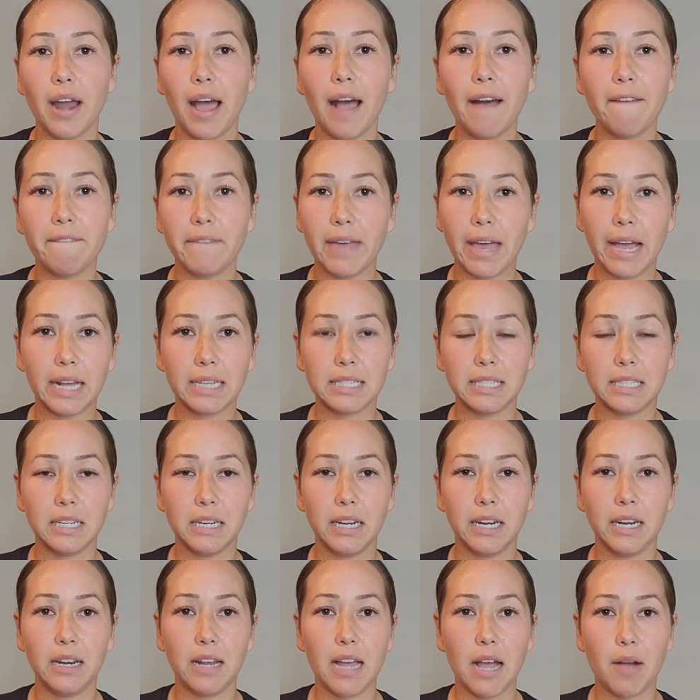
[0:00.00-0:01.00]

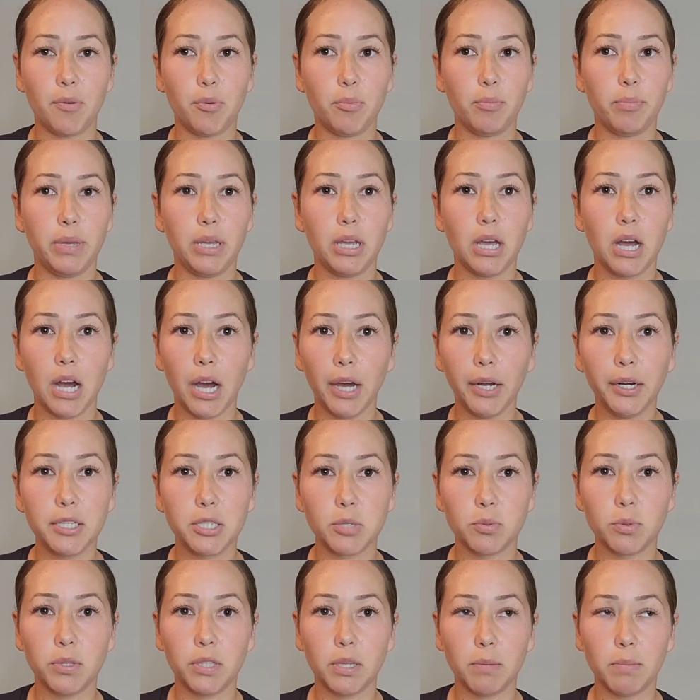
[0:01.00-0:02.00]
vaccinated. I will be
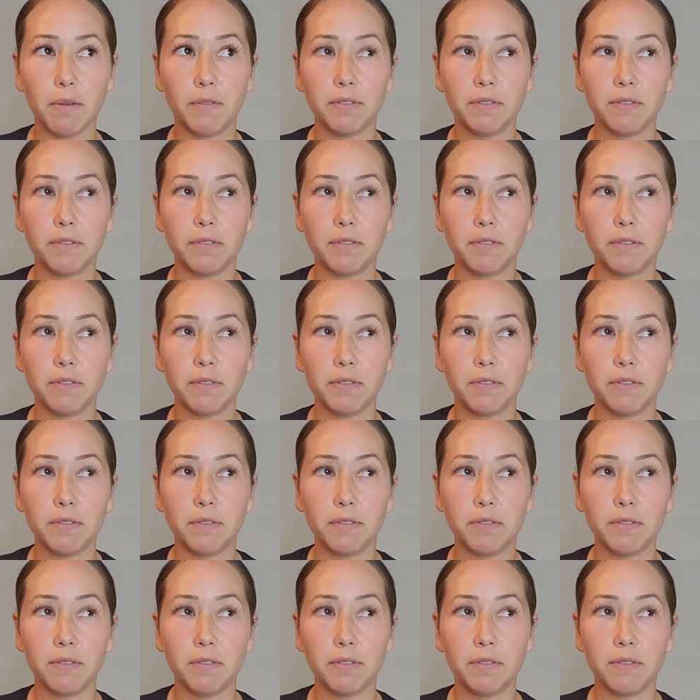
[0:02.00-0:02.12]
honest with them.